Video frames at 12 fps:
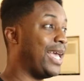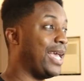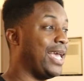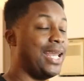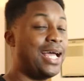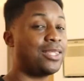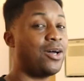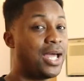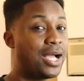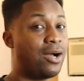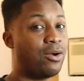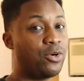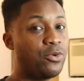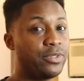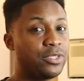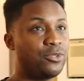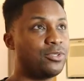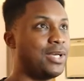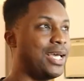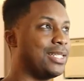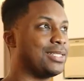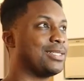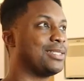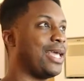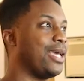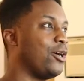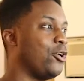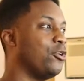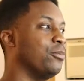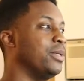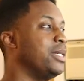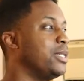and I thought I caught COVID too, so I had to stay at home.